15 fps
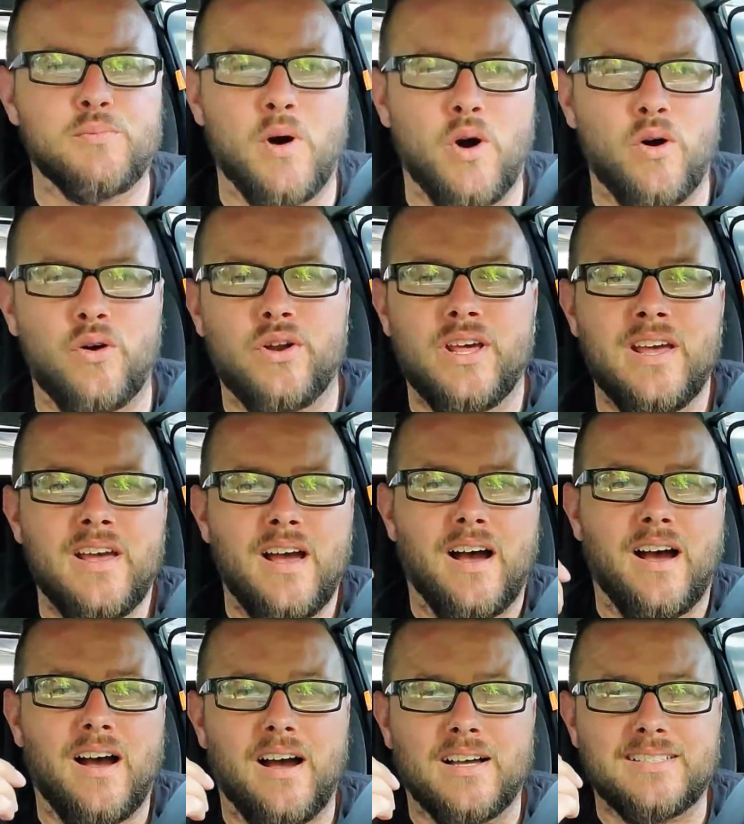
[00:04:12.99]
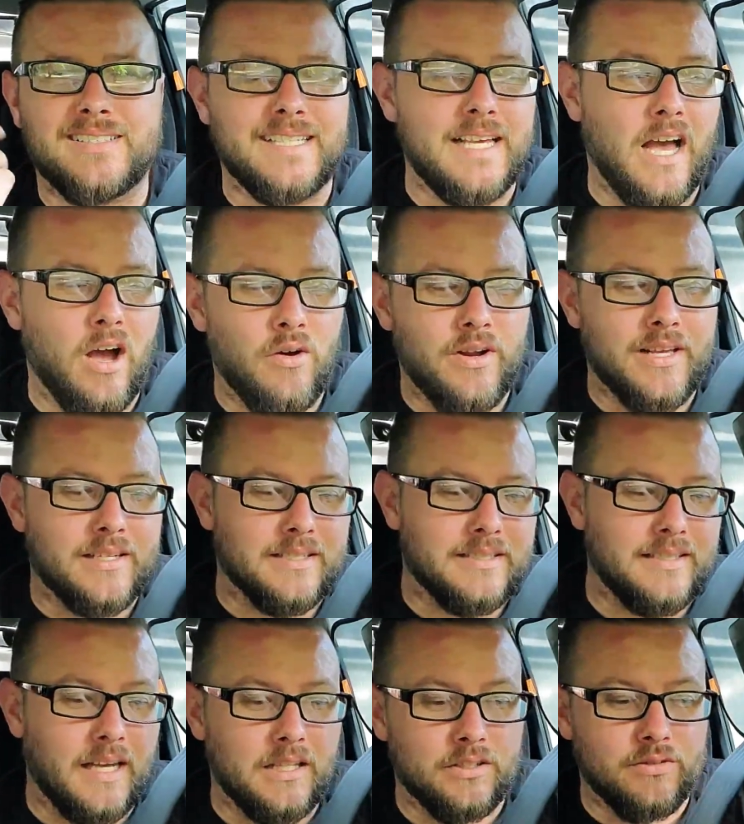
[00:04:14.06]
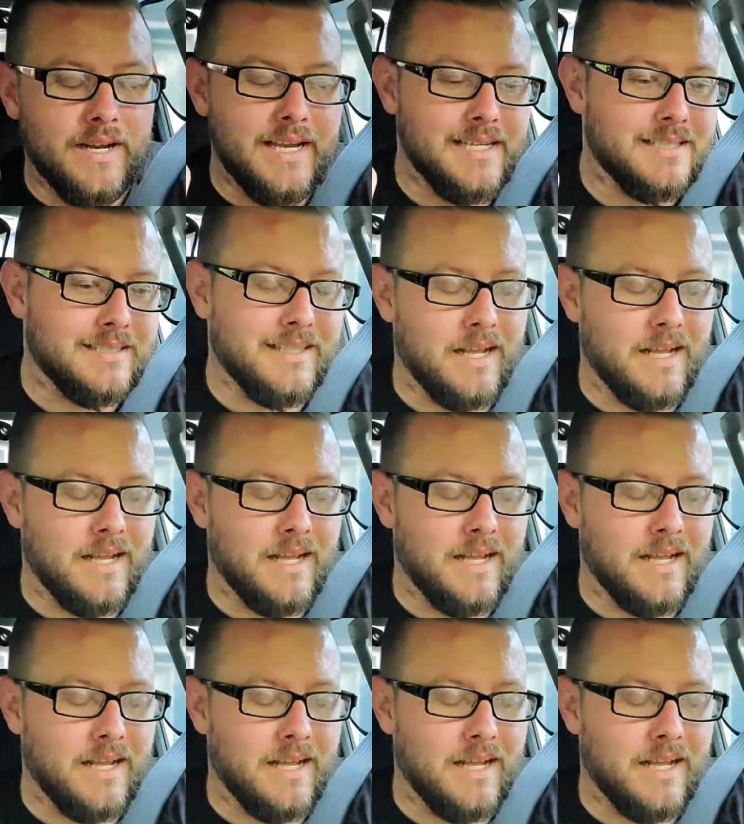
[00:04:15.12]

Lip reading: mode, see how it accelerates.